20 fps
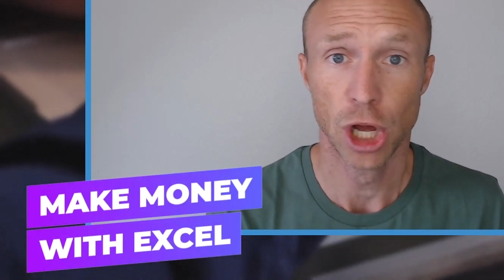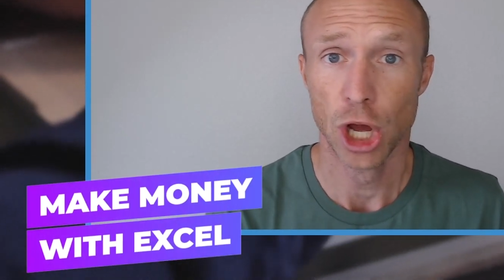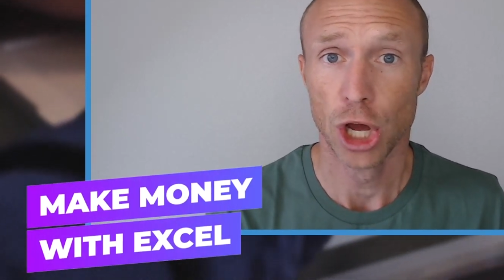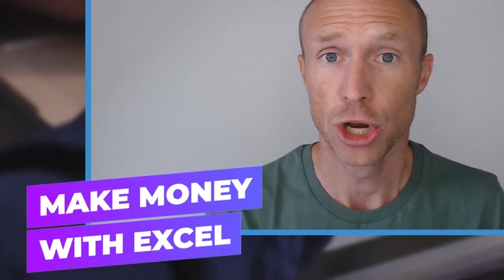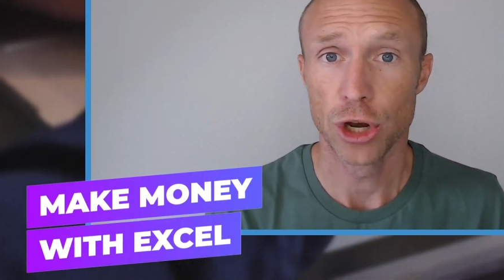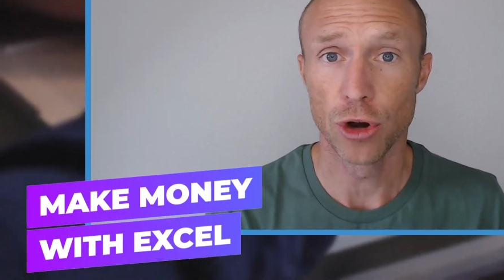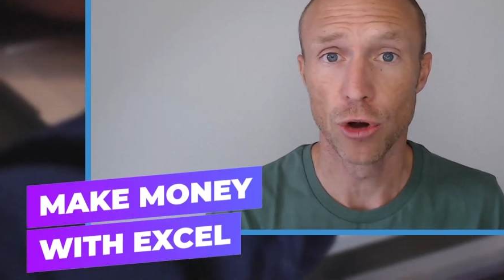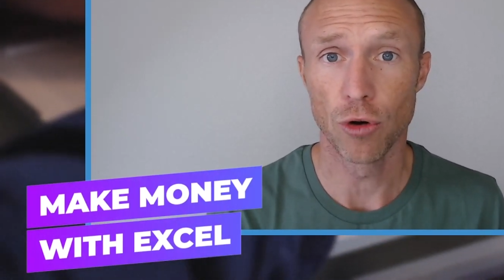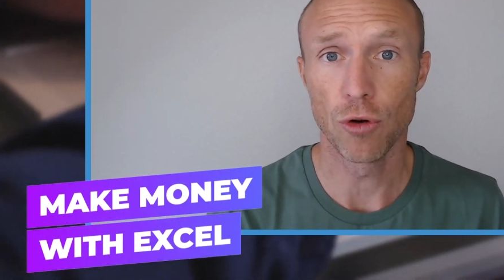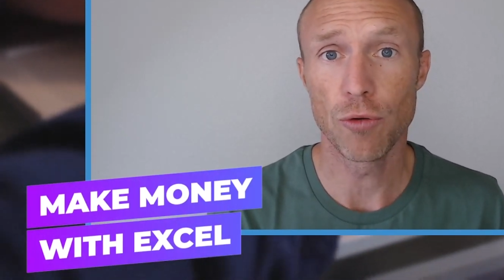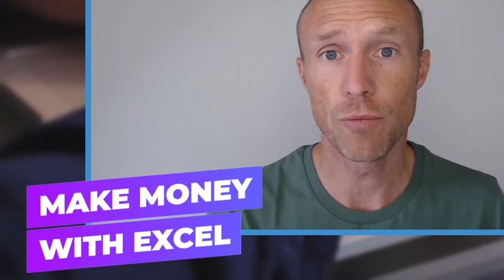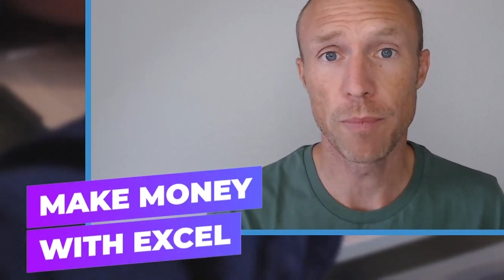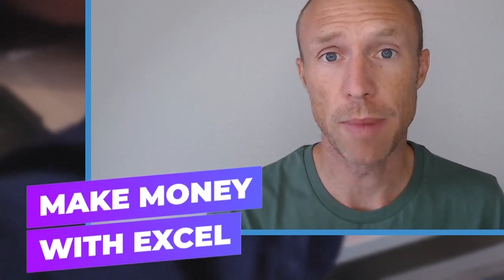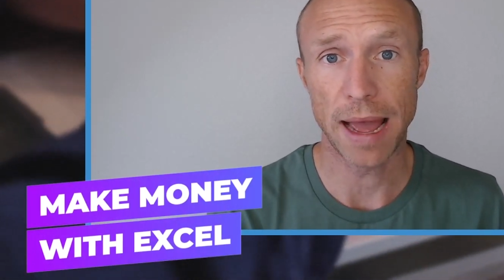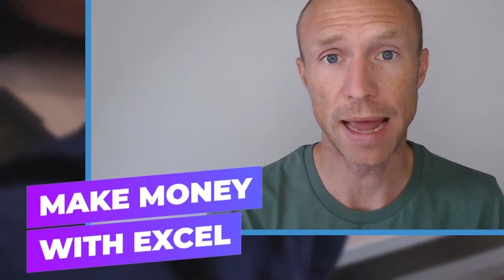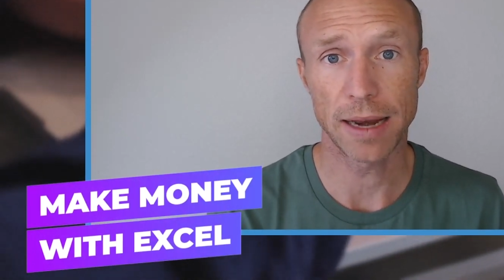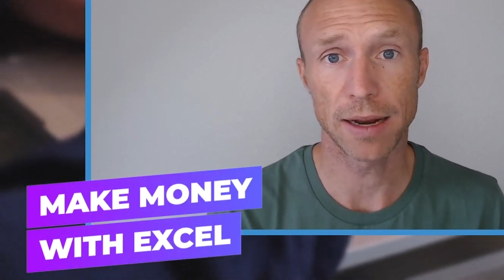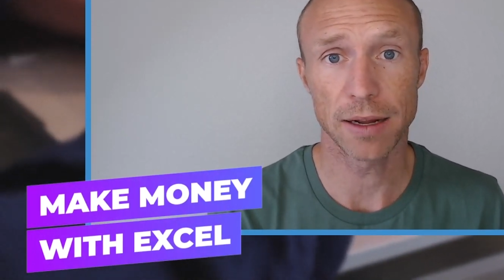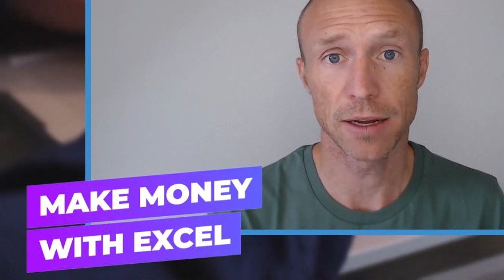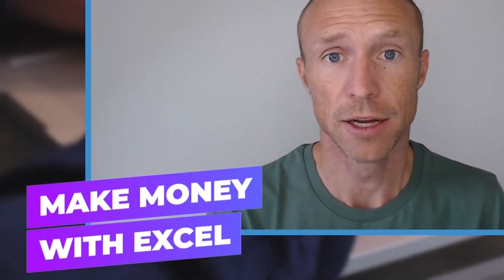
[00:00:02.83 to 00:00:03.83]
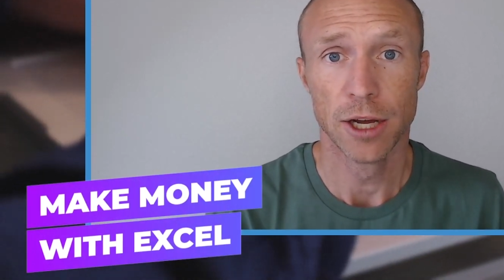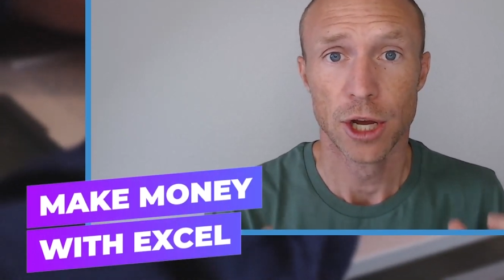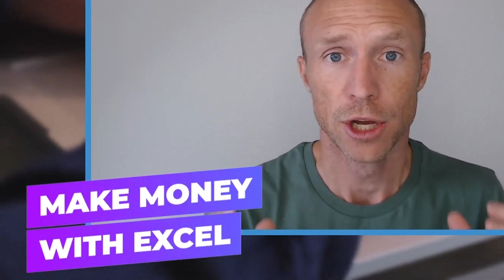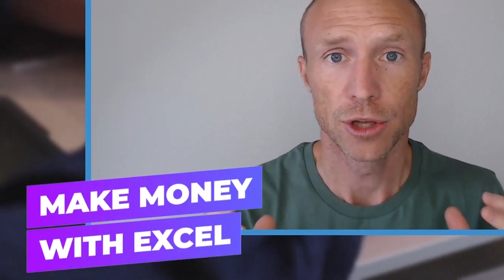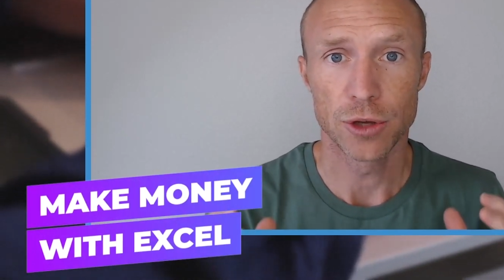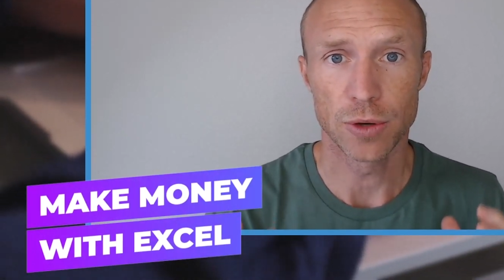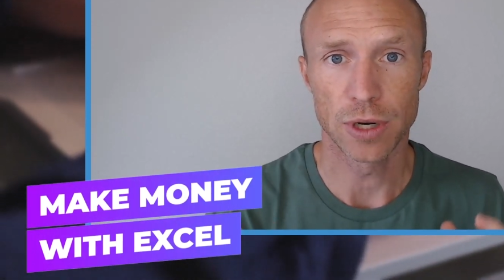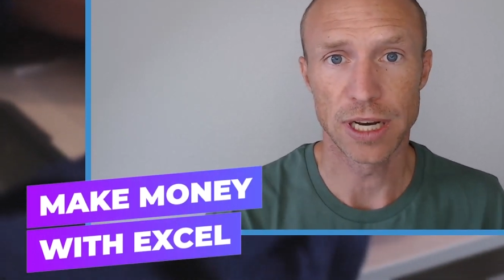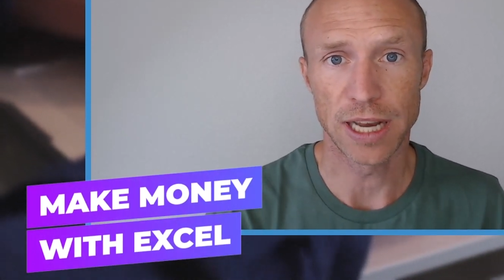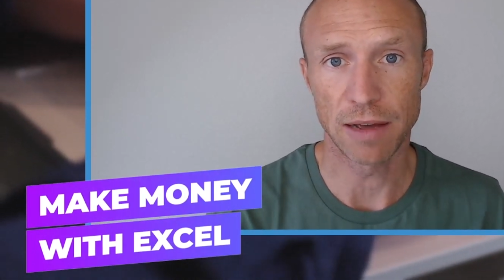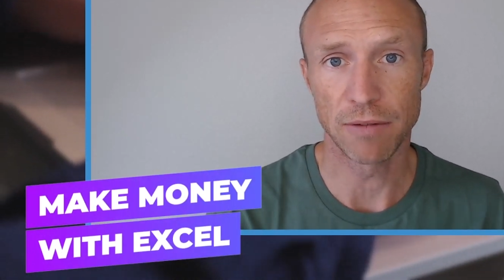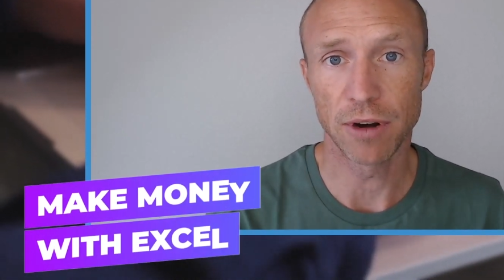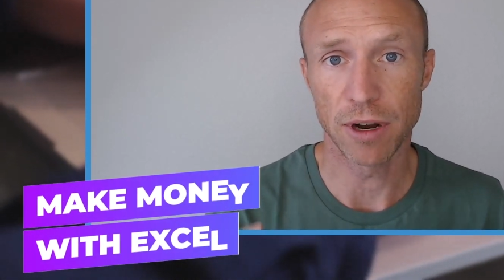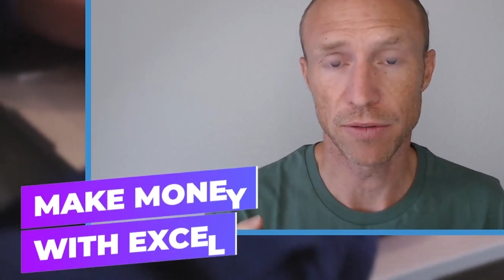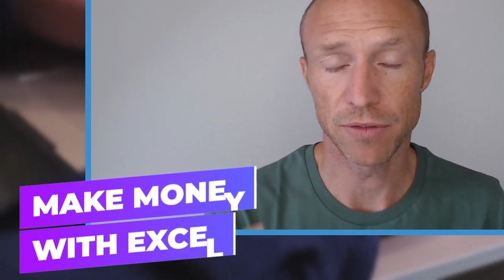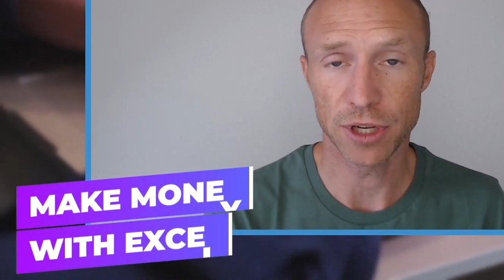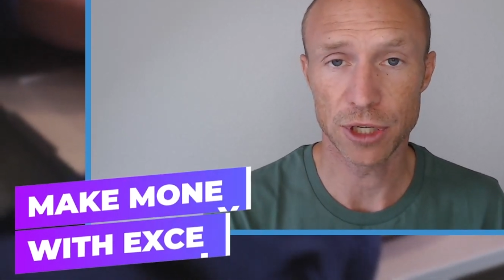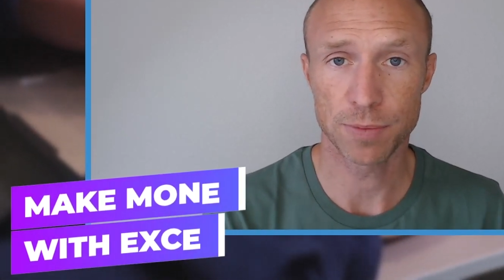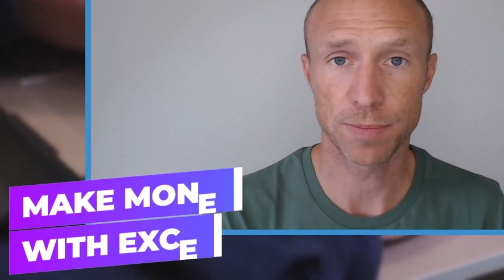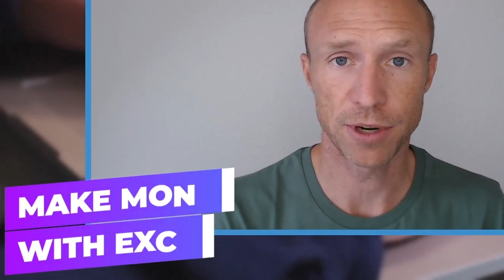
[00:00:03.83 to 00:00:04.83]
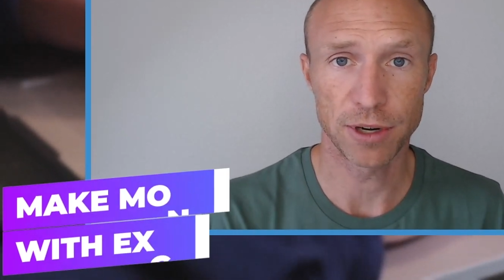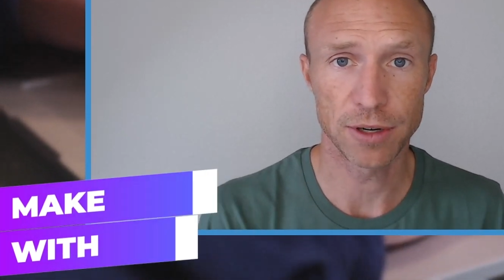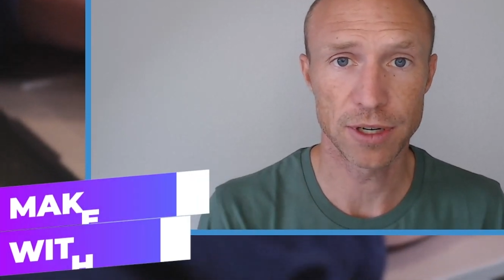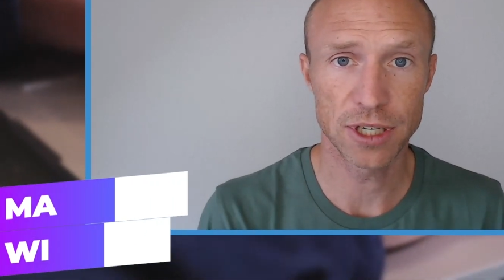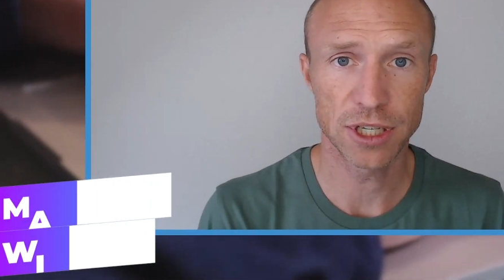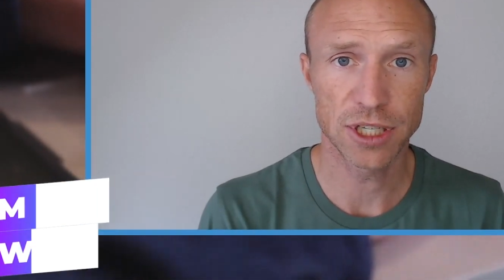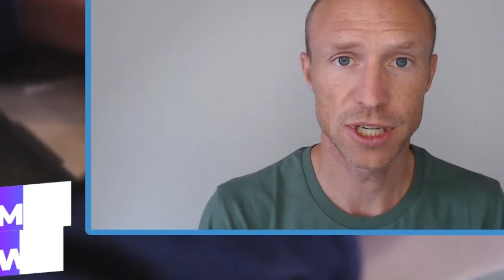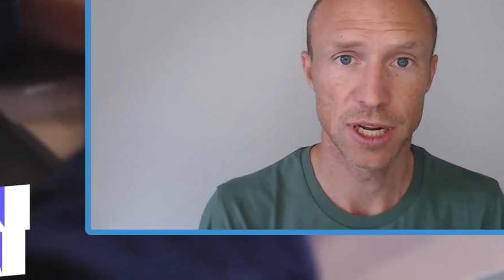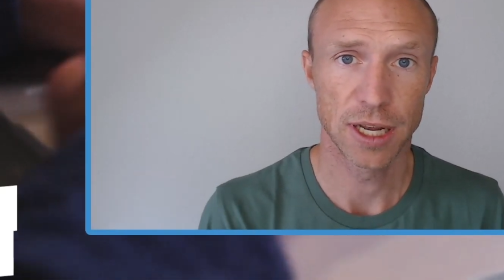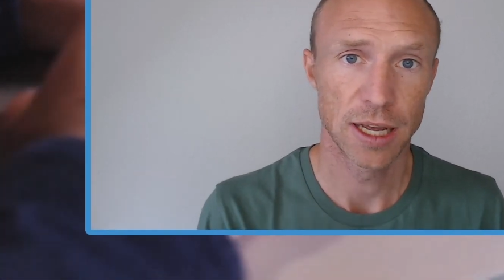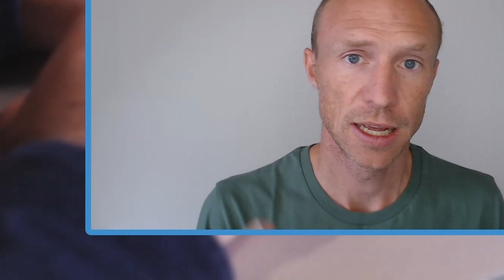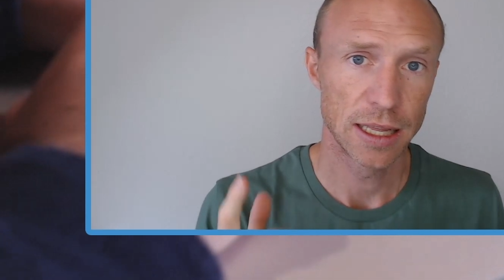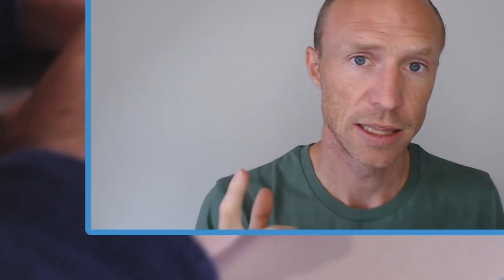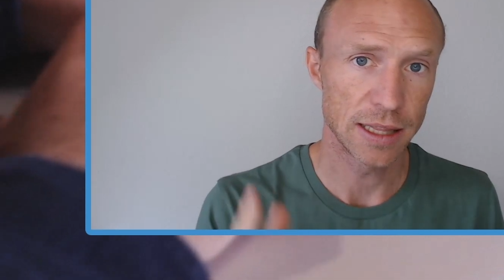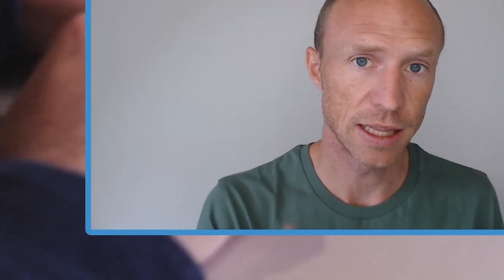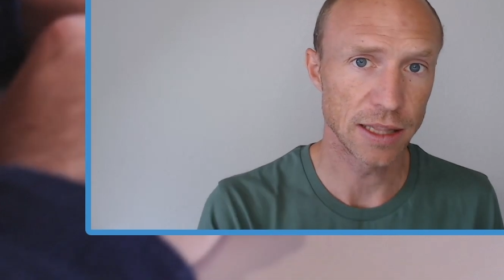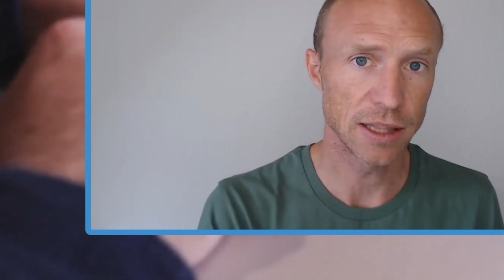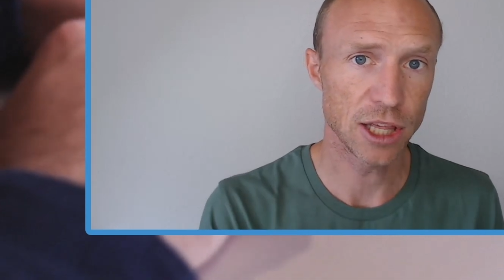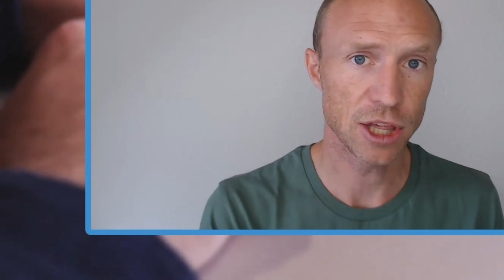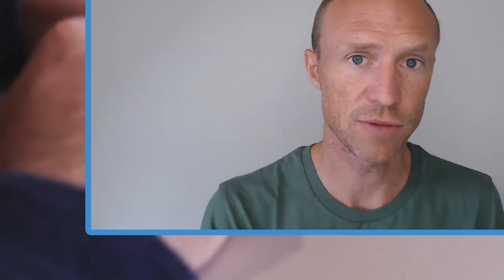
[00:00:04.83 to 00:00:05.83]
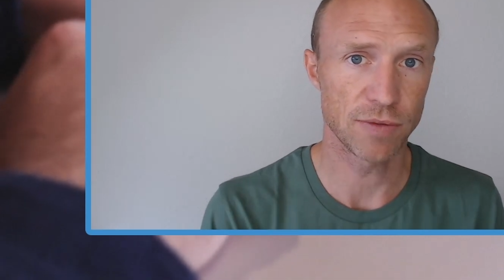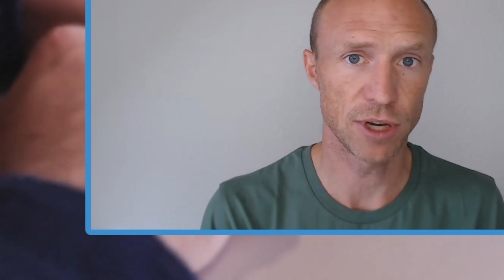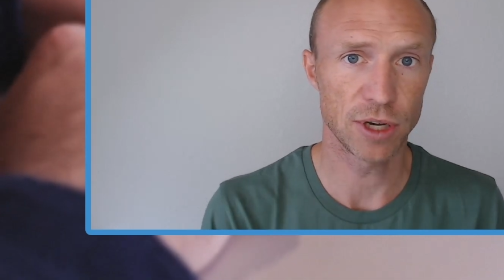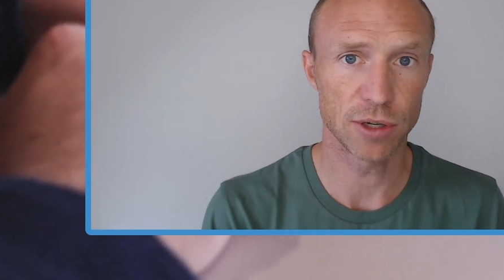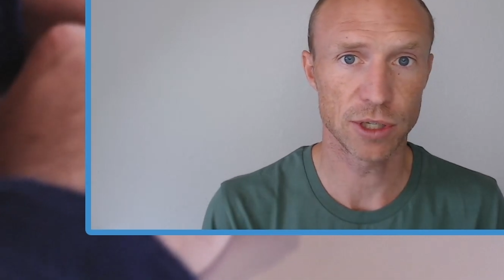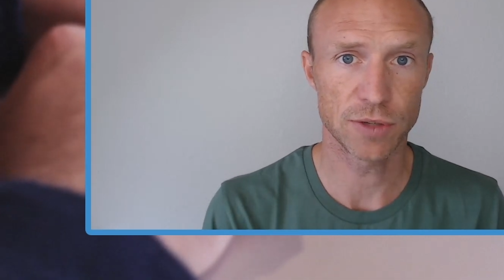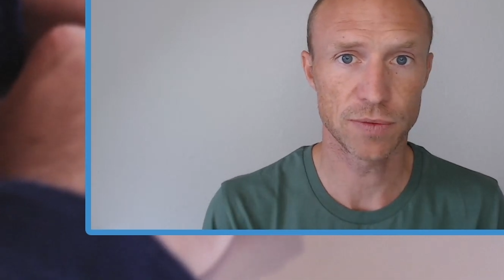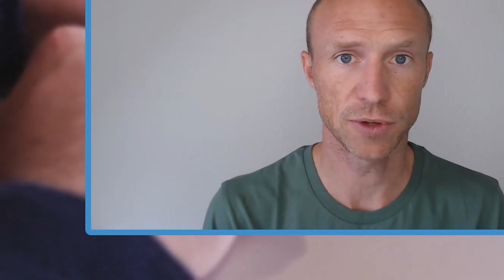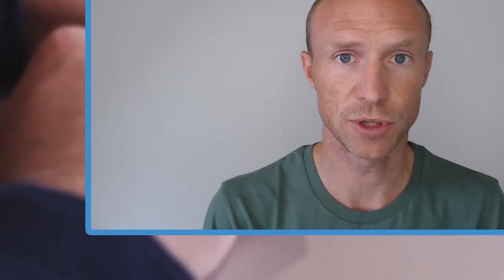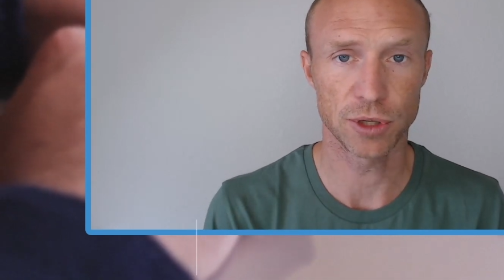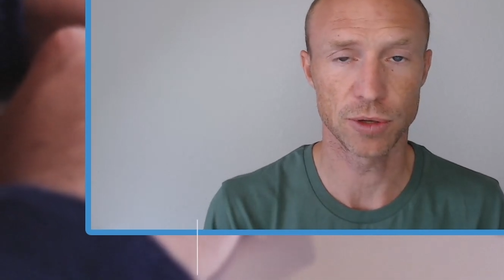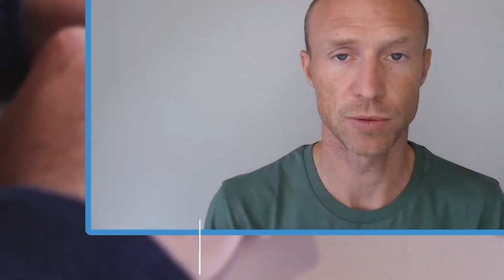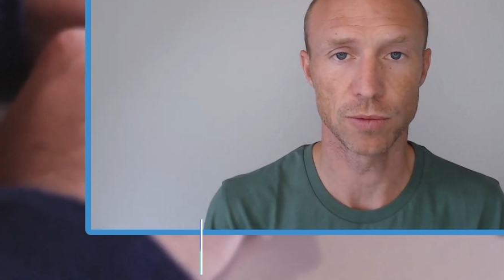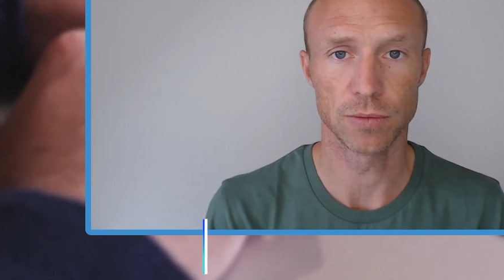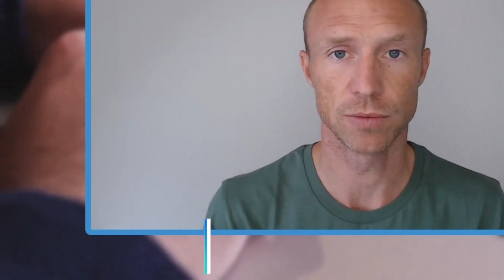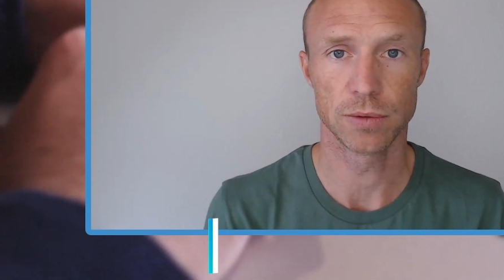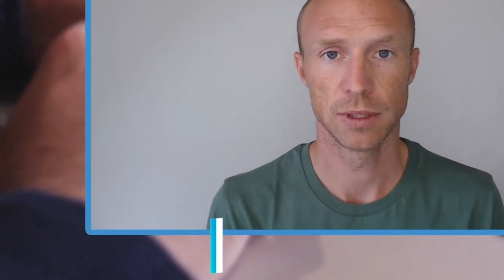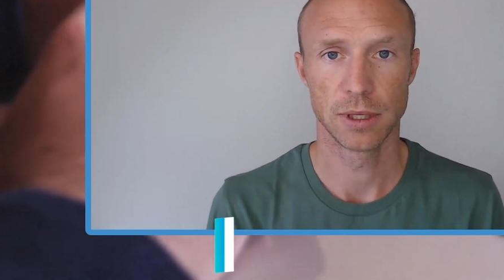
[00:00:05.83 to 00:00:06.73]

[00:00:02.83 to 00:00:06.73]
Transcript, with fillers: no matter your level of experience? Then this video is for you.